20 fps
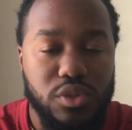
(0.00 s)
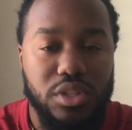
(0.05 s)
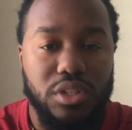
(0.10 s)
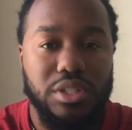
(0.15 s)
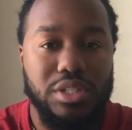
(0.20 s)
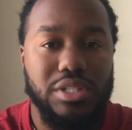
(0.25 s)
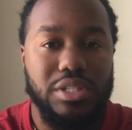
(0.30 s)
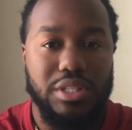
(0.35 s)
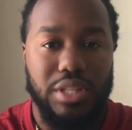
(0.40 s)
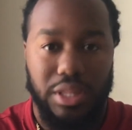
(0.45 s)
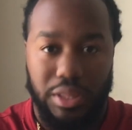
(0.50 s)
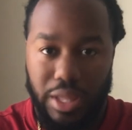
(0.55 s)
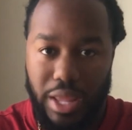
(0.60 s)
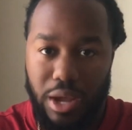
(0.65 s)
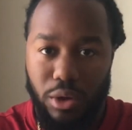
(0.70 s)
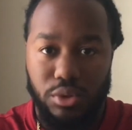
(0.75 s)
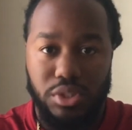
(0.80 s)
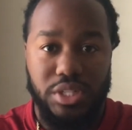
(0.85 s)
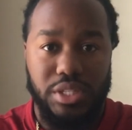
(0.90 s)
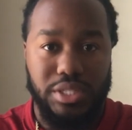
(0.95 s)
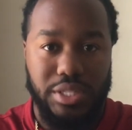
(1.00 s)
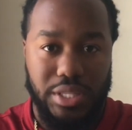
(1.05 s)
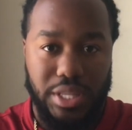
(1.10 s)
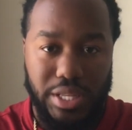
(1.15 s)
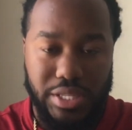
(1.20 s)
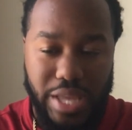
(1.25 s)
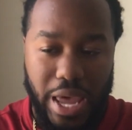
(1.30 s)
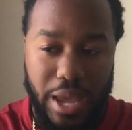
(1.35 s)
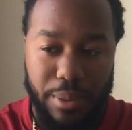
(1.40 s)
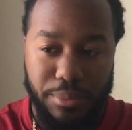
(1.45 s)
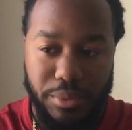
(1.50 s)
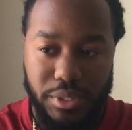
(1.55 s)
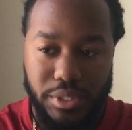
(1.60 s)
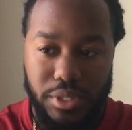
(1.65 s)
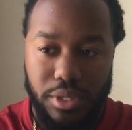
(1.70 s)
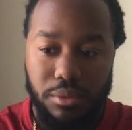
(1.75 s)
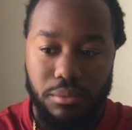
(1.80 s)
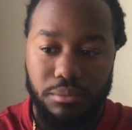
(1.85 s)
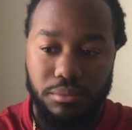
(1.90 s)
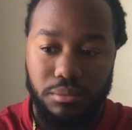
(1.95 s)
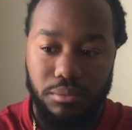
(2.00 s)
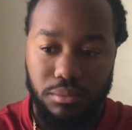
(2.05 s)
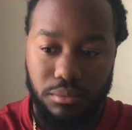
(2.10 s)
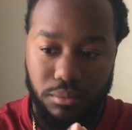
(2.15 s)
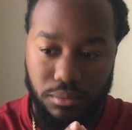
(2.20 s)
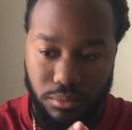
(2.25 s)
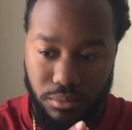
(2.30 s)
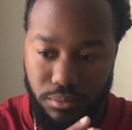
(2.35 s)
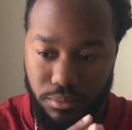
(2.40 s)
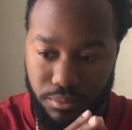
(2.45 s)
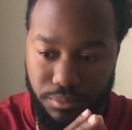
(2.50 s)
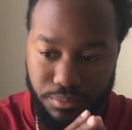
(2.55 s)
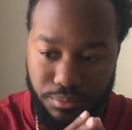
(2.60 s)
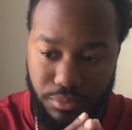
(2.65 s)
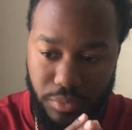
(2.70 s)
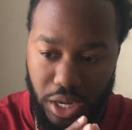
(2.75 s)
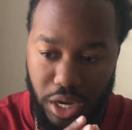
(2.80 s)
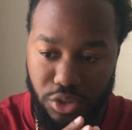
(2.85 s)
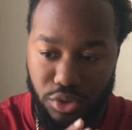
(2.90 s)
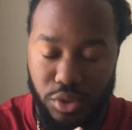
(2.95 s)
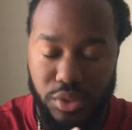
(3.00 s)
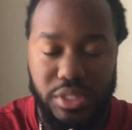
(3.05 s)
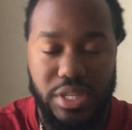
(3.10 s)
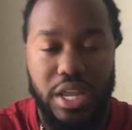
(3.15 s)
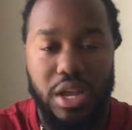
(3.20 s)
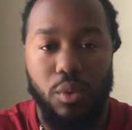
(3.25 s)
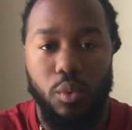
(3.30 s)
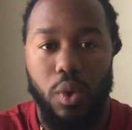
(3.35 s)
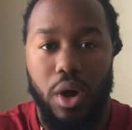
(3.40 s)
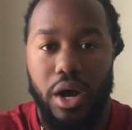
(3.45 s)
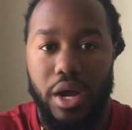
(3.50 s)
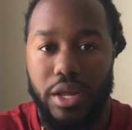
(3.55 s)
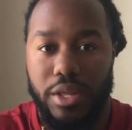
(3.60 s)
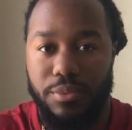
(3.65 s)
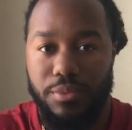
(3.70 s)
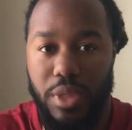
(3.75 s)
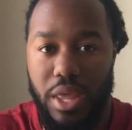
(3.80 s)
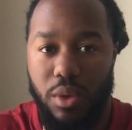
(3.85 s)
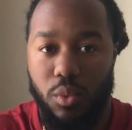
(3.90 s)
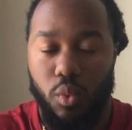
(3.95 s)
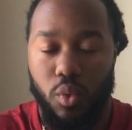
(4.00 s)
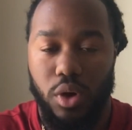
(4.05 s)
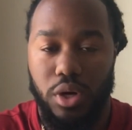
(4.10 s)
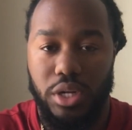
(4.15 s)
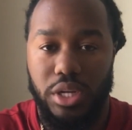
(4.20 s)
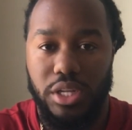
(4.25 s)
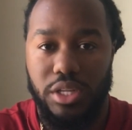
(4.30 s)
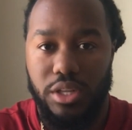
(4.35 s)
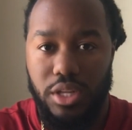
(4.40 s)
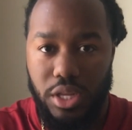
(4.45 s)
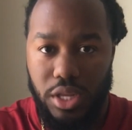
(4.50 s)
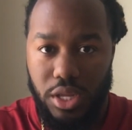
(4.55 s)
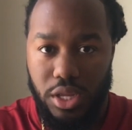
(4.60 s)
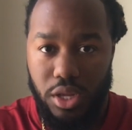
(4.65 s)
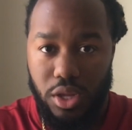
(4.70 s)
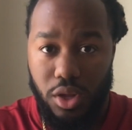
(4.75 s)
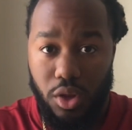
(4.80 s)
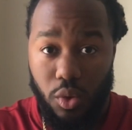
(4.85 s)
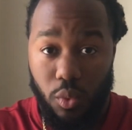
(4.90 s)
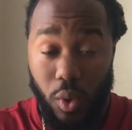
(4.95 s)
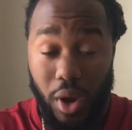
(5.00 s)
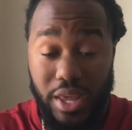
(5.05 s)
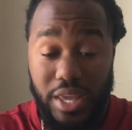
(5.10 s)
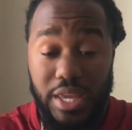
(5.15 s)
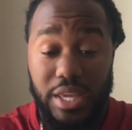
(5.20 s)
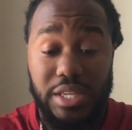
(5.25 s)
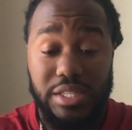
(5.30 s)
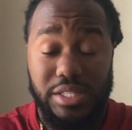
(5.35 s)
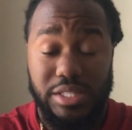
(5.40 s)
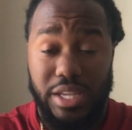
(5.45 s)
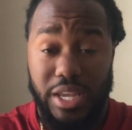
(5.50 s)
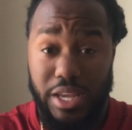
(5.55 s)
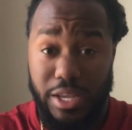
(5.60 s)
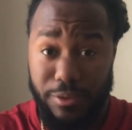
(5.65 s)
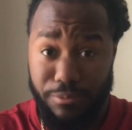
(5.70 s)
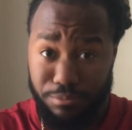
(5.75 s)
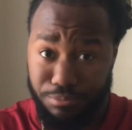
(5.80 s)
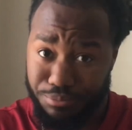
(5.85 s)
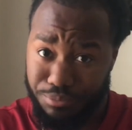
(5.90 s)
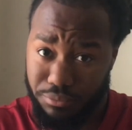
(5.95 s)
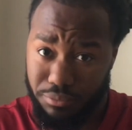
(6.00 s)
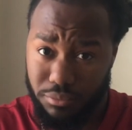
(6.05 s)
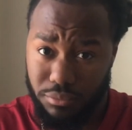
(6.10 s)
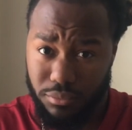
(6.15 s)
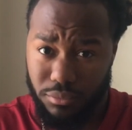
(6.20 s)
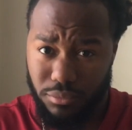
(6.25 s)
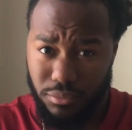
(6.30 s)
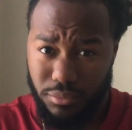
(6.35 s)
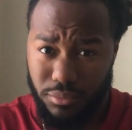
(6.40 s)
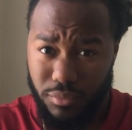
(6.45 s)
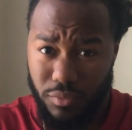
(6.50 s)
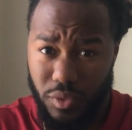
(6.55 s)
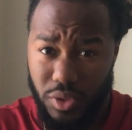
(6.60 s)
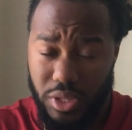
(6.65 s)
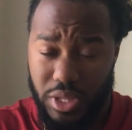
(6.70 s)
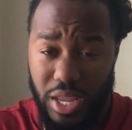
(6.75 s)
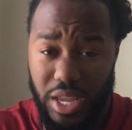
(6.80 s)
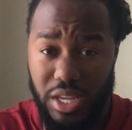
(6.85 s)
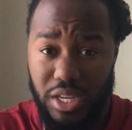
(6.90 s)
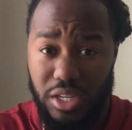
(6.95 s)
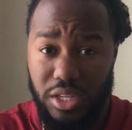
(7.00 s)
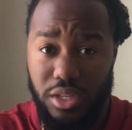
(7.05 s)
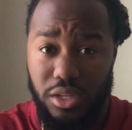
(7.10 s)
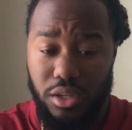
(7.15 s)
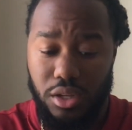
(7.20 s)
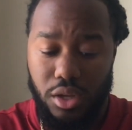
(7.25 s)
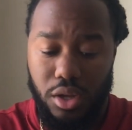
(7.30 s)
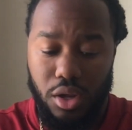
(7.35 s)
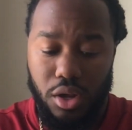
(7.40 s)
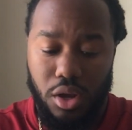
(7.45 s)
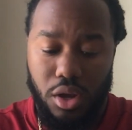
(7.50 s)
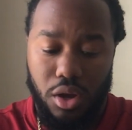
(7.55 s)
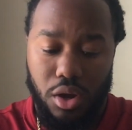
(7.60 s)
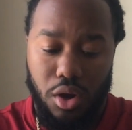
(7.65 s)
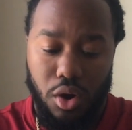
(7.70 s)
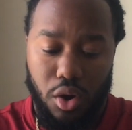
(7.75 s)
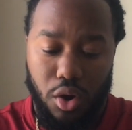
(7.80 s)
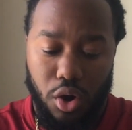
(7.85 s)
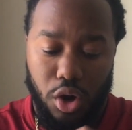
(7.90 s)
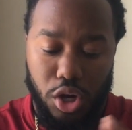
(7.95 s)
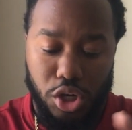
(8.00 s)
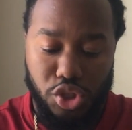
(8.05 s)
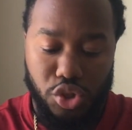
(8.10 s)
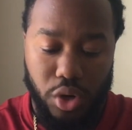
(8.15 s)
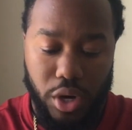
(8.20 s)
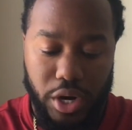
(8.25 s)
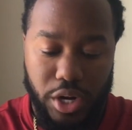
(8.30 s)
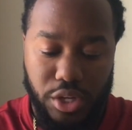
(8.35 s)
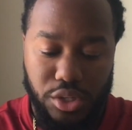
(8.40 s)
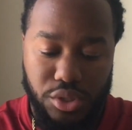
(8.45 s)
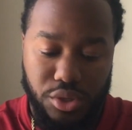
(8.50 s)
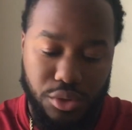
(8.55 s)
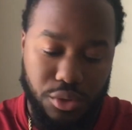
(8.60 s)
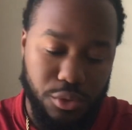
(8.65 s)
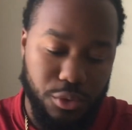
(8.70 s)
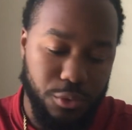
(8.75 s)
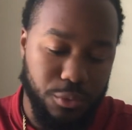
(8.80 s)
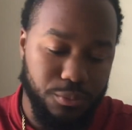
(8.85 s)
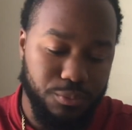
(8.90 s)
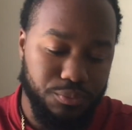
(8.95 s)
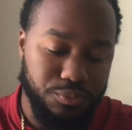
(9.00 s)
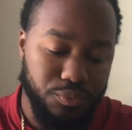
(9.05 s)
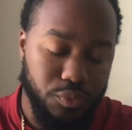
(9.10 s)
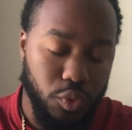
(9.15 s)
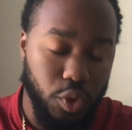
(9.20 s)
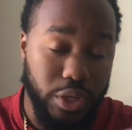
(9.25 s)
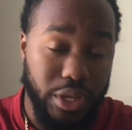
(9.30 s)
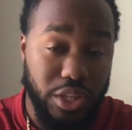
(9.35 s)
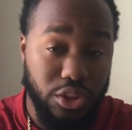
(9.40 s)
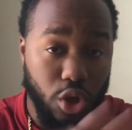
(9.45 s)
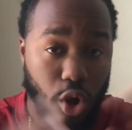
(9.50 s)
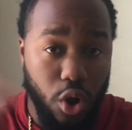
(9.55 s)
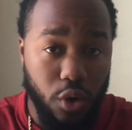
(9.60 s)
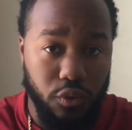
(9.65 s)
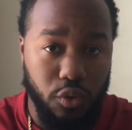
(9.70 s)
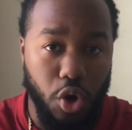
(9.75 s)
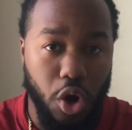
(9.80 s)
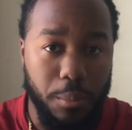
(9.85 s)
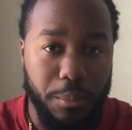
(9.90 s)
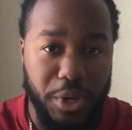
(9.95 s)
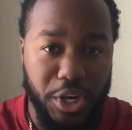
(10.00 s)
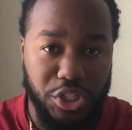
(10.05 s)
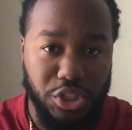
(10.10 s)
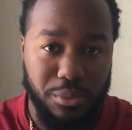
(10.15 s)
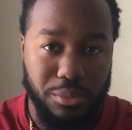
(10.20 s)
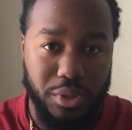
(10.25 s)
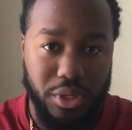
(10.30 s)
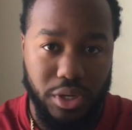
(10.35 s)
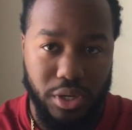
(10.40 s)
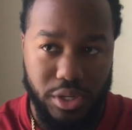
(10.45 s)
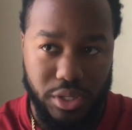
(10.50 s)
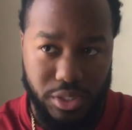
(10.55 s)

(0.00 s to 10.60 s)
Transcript: I understand why he said they are trying to look at the overall picture, because moving forward in the future,